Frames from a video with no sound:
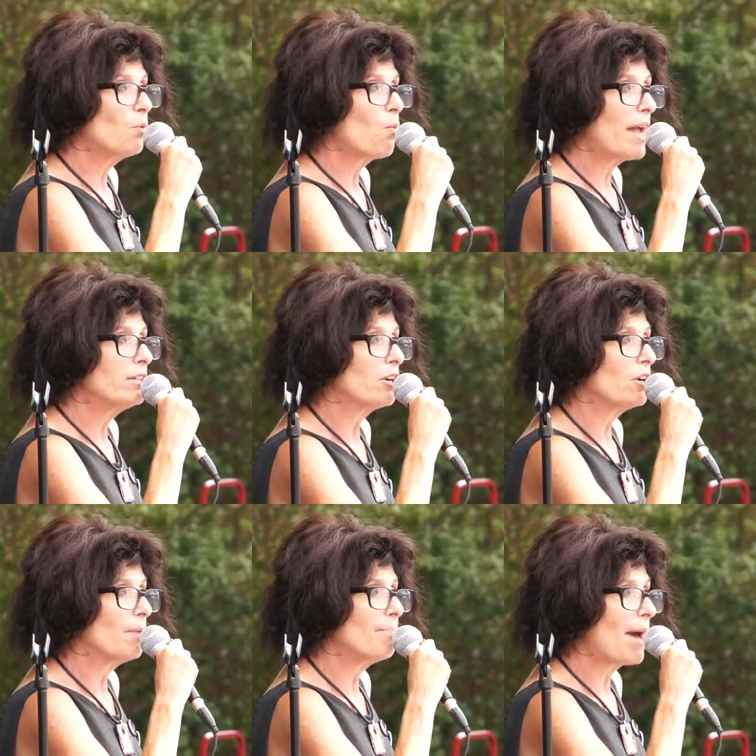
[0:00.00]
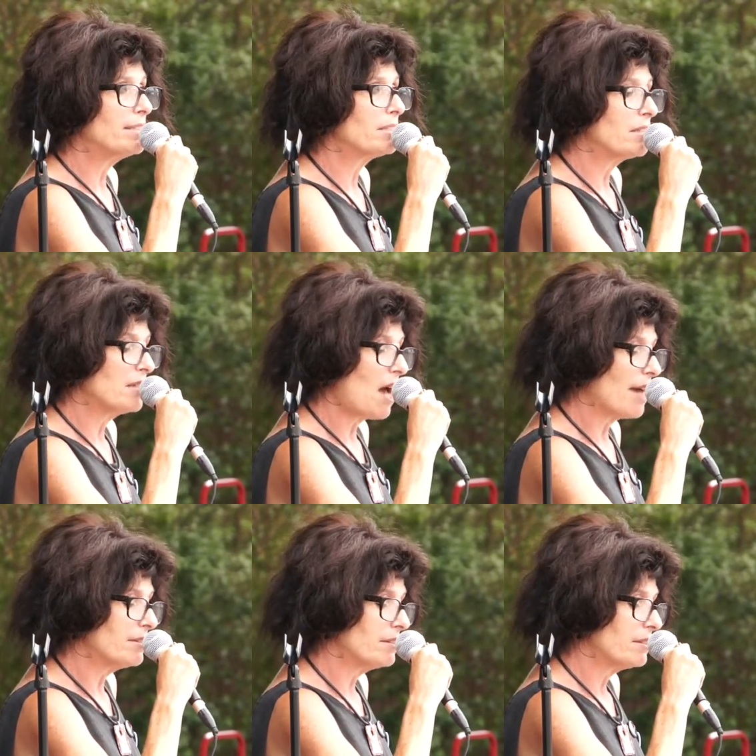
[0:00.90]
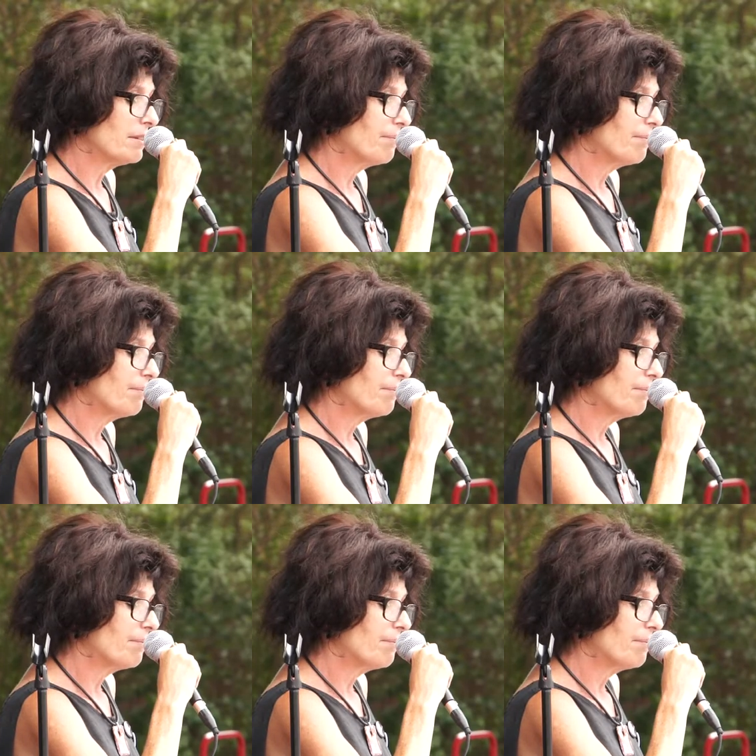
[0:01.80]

white girl bites the dust."